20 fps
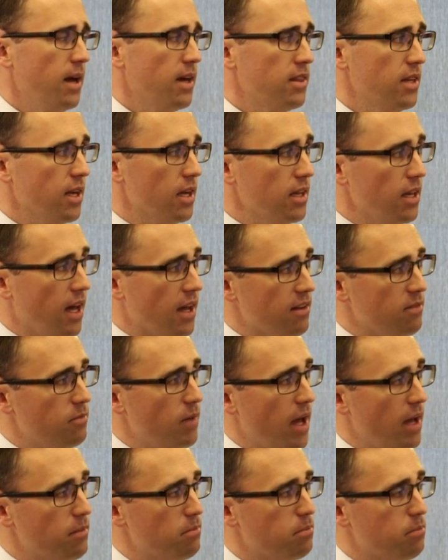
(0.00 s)
I think a lot of
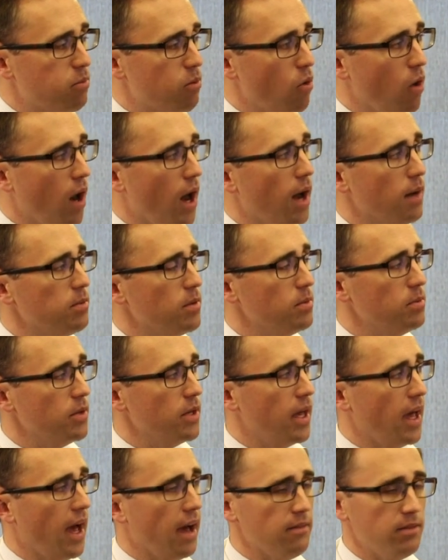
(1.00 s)
men
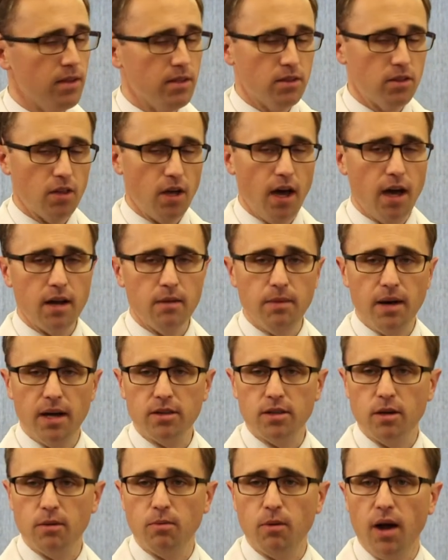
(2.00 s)
probably haven't thought
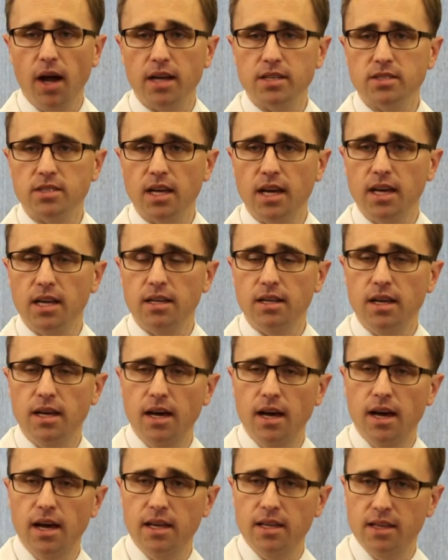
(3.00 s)
about their prostate
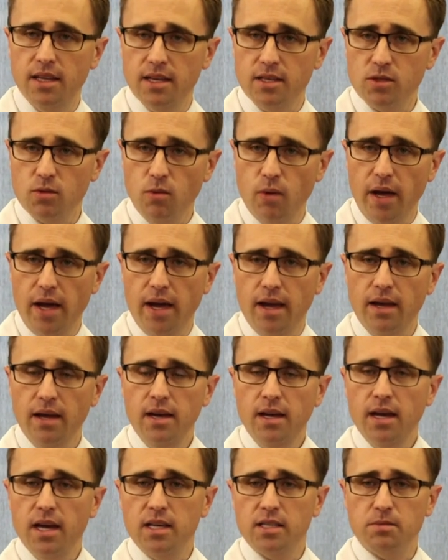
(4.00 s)
uh, in this way,
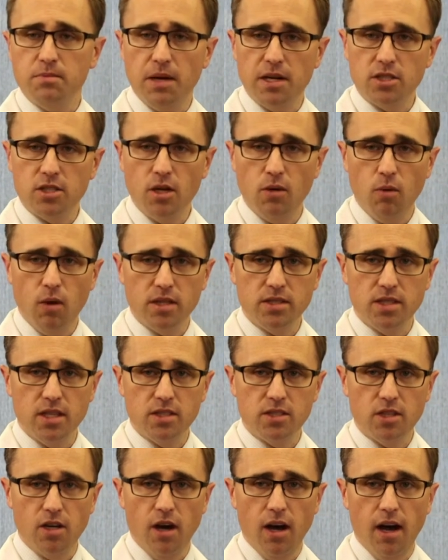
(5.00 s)
especially once
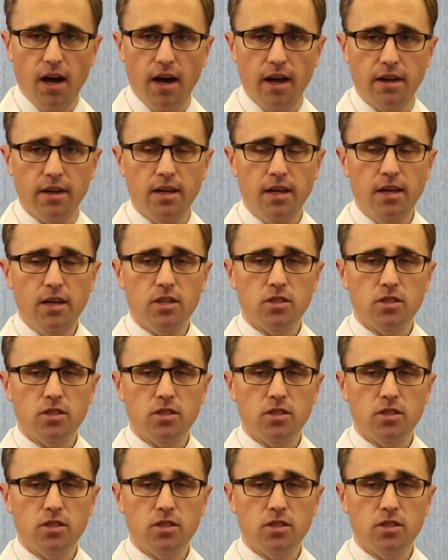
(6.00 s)
it's gone.